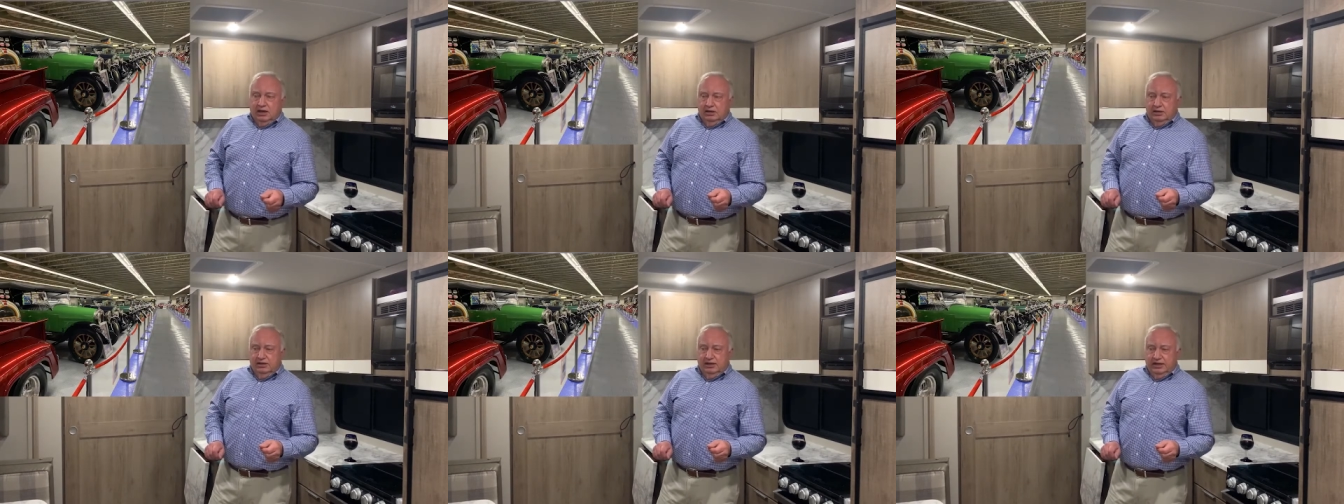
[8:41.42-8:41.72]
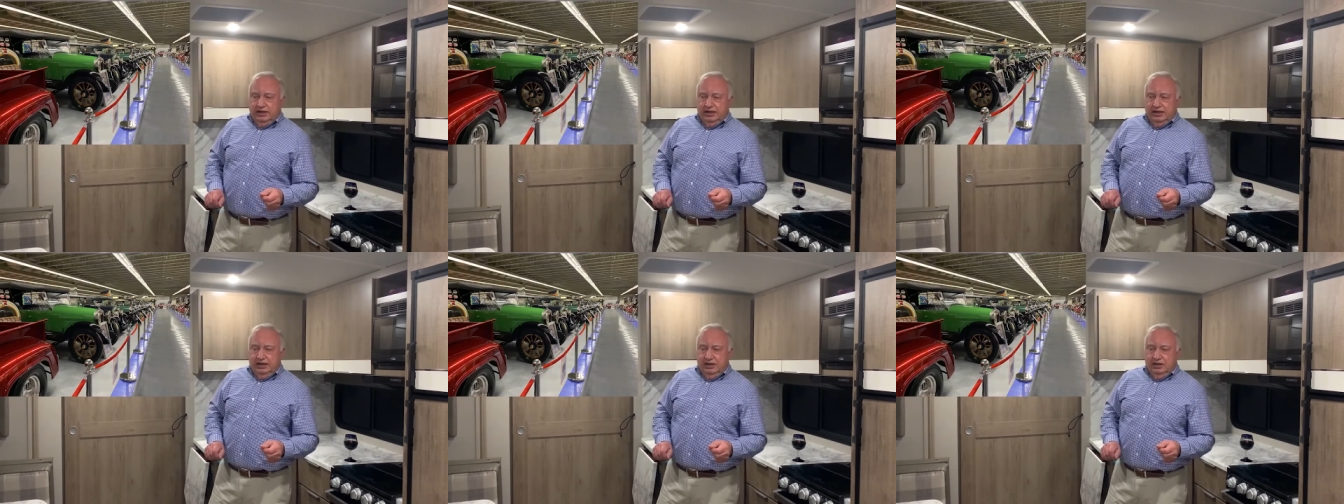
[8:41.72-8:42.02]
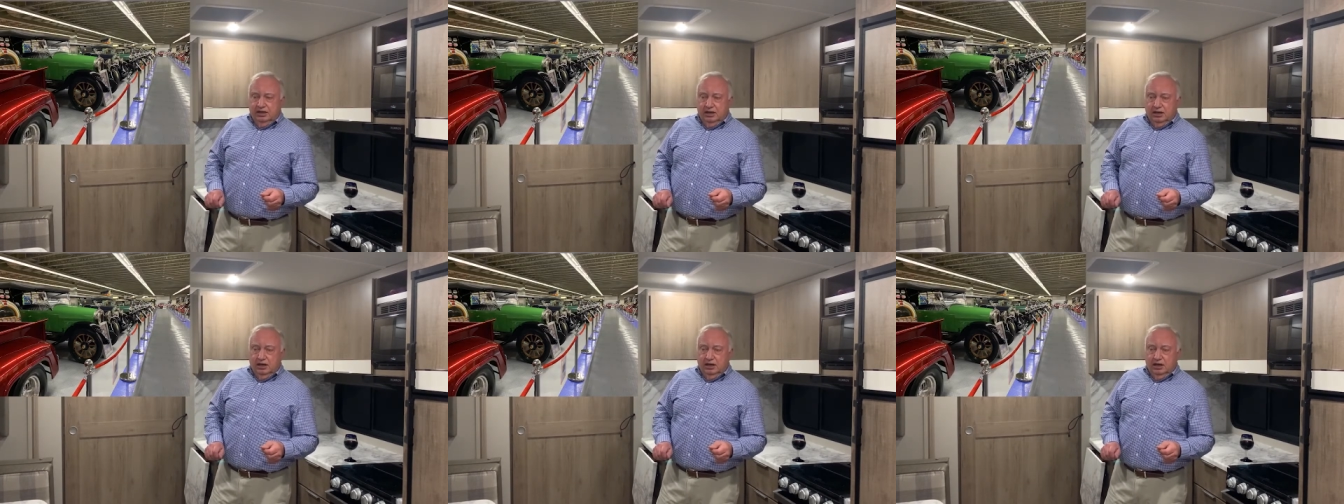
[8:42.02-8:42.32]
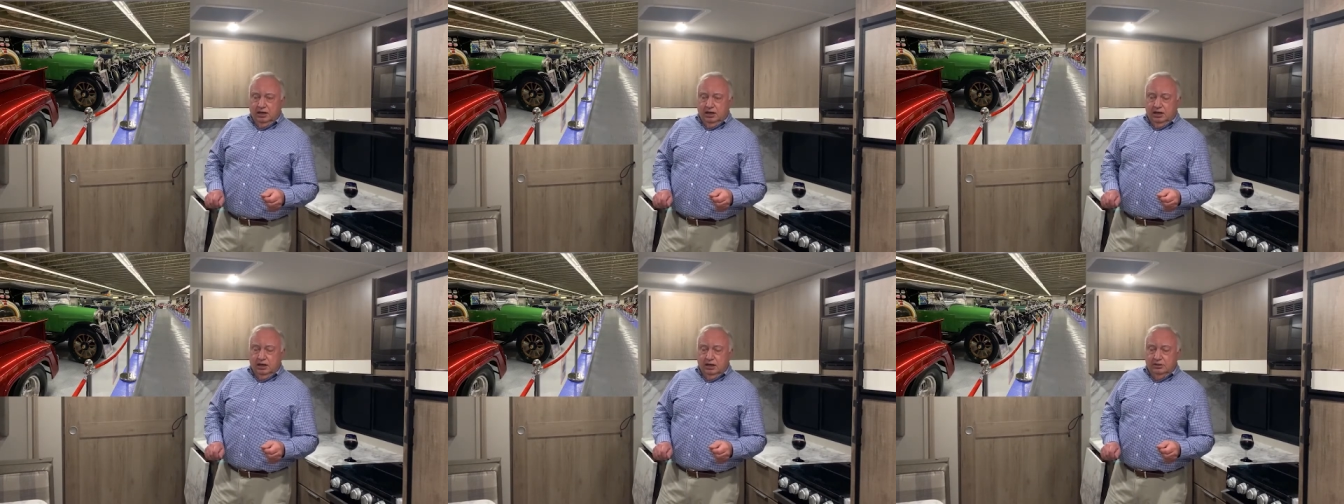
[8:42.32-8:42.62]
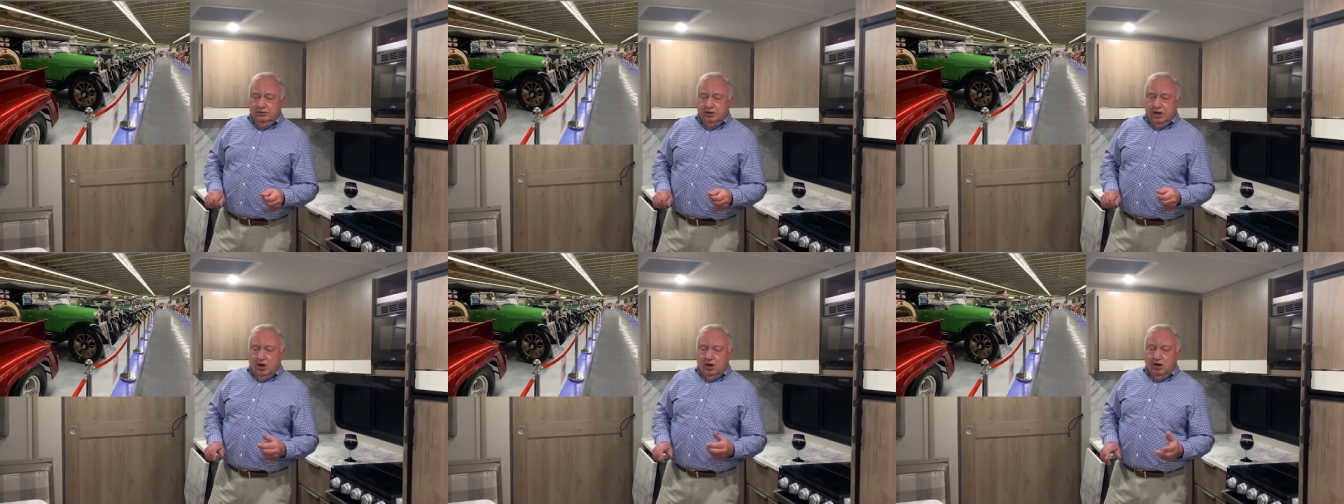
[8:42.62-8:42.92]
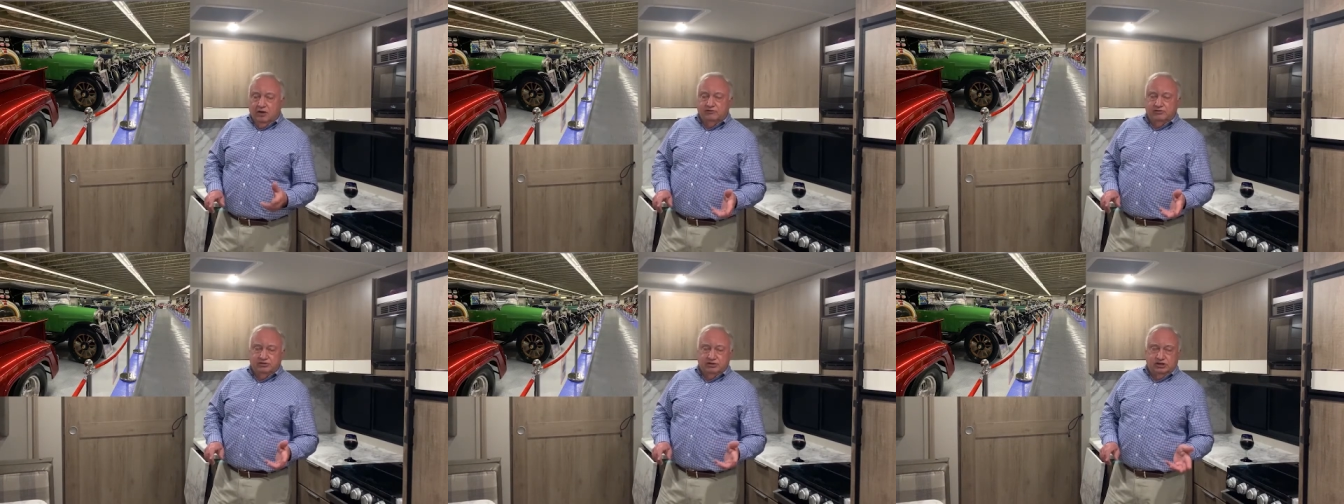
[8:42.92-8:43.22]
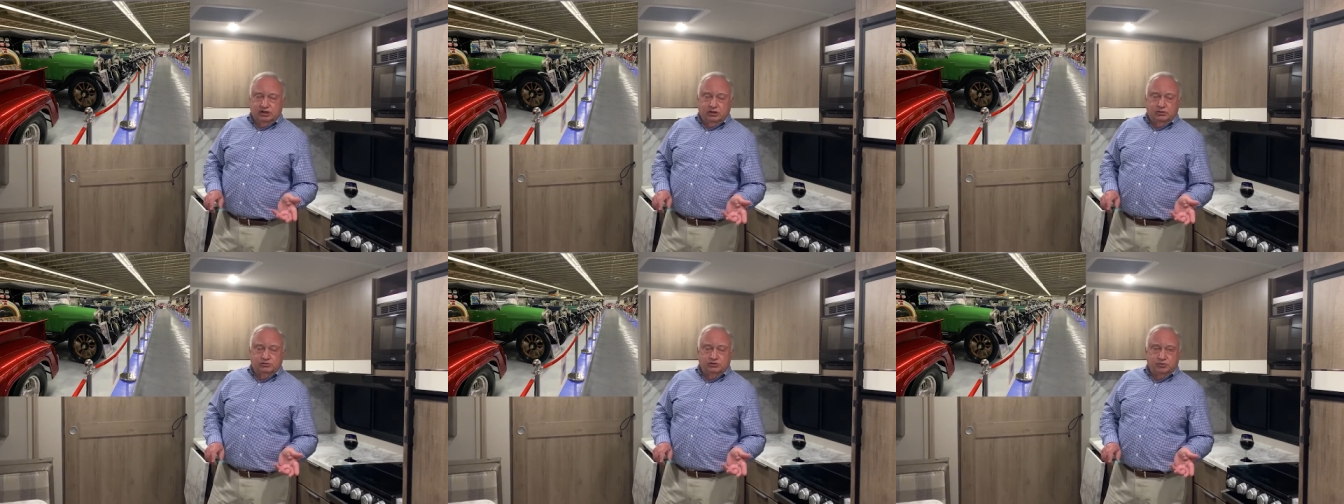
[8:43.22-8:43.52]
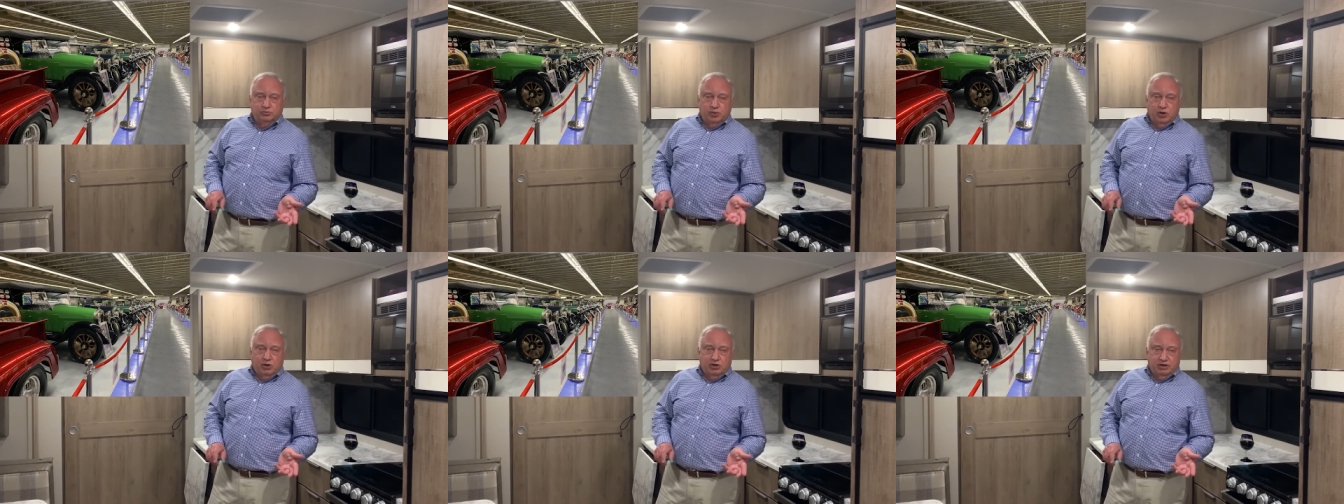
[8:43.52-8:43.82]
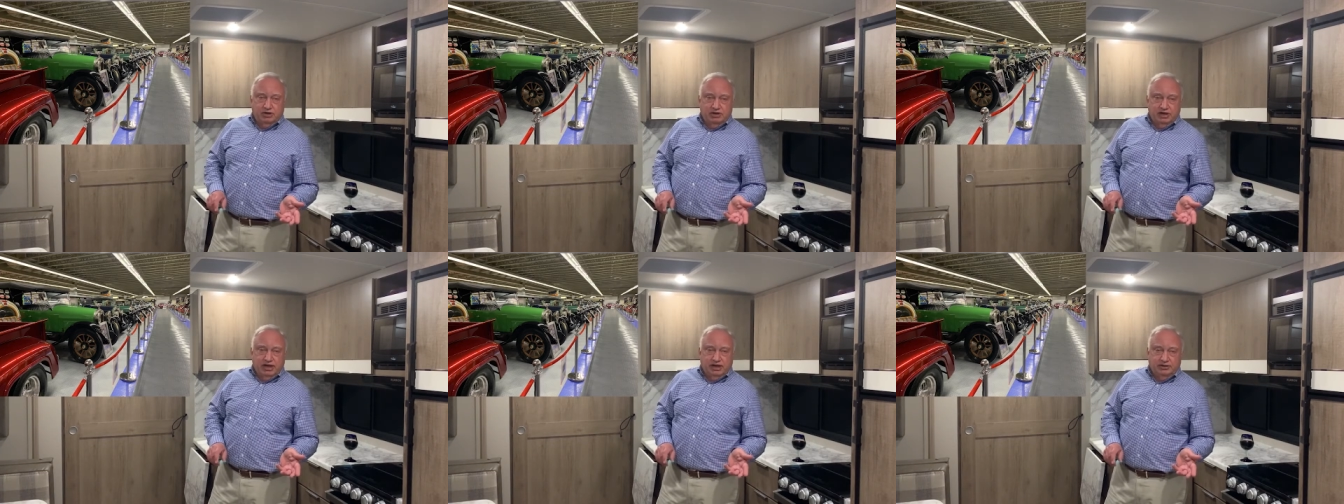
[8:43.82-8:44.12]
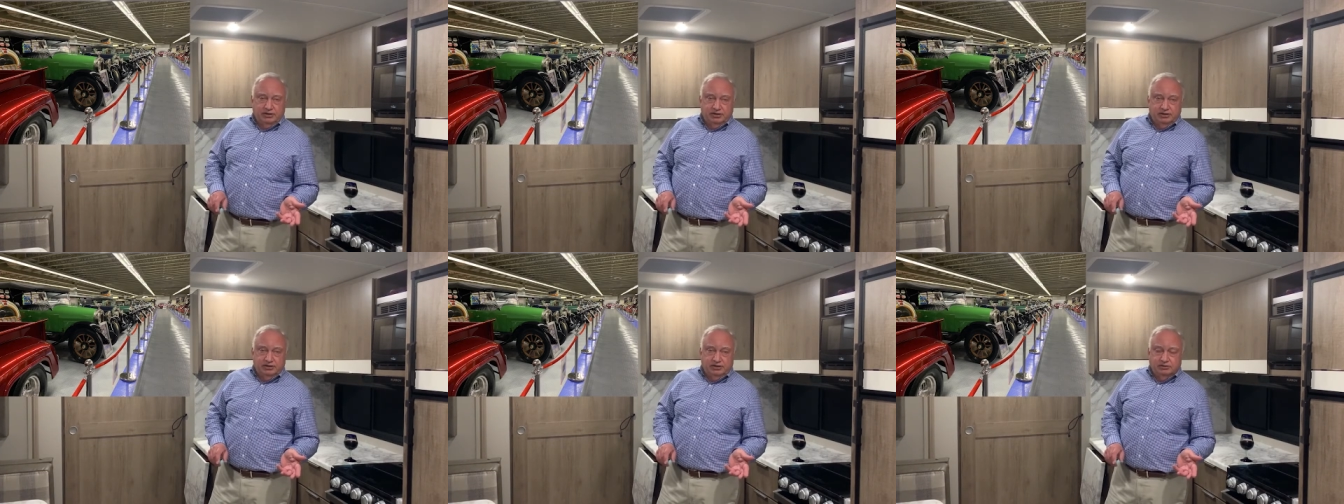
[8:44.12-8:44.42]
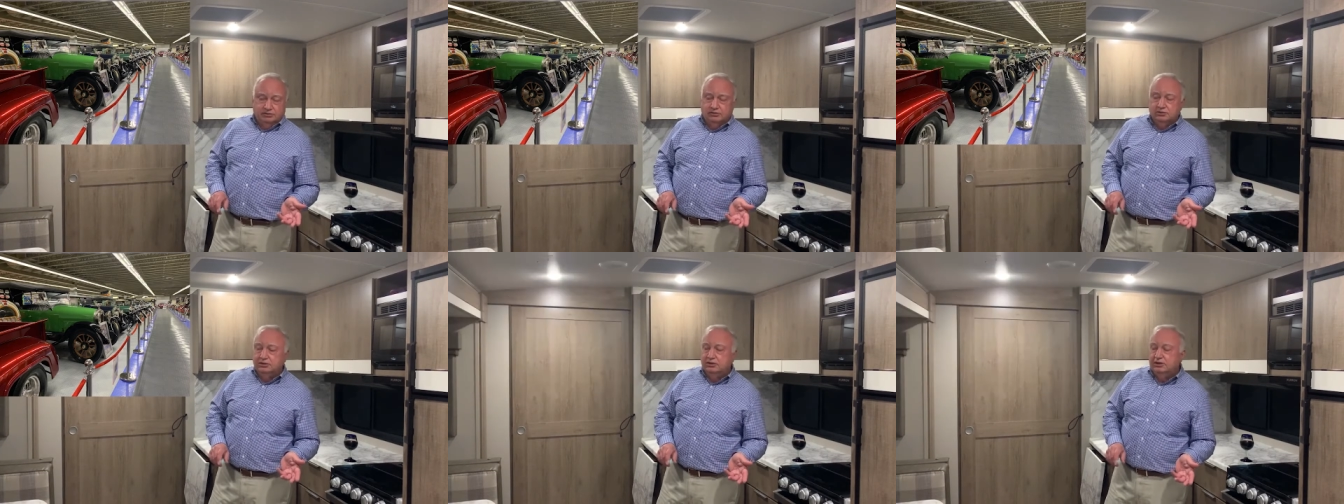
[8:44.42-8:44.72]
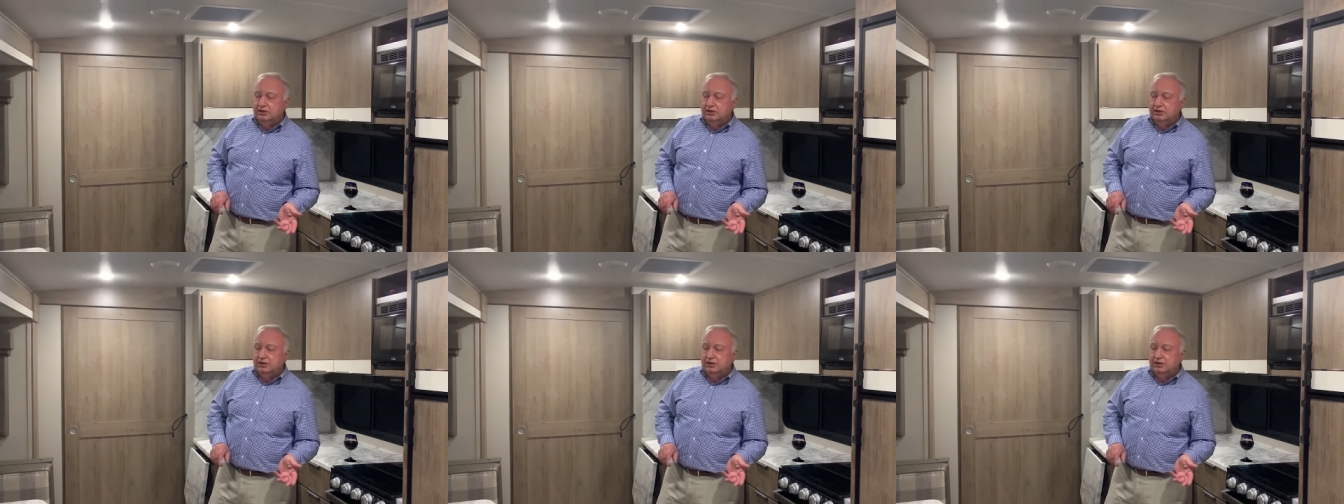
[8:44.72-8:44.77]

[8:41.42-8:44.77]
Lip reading: The Harvest Host part of that deal